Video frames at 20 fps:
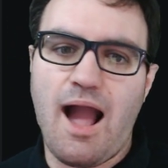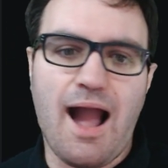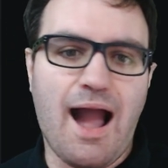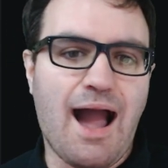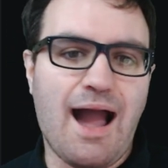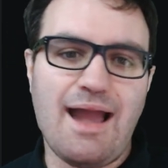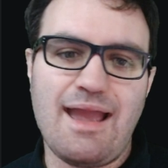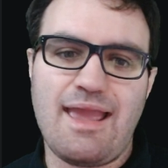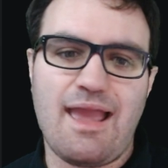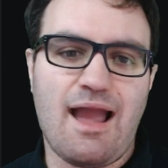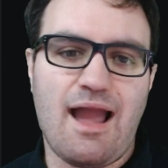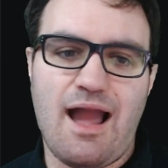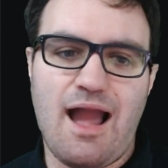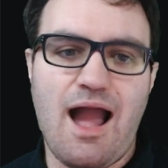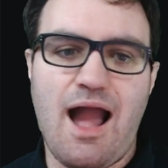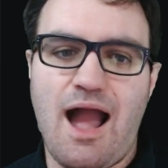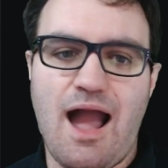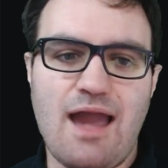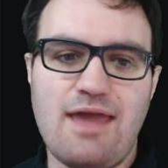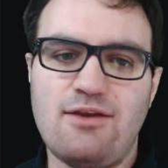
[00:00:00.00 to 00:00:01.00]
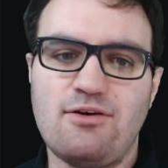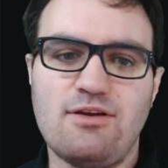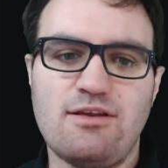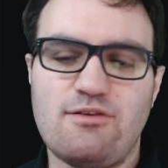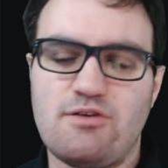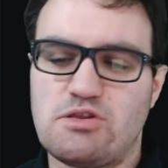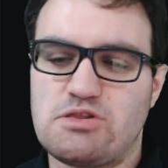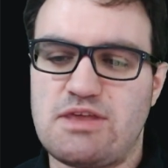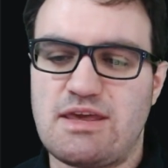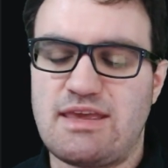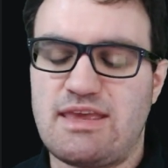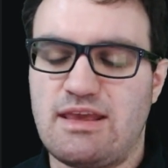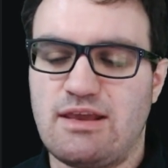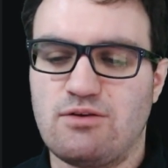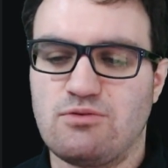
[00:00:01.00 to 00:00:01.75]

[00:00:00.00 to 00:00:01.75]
I don't even think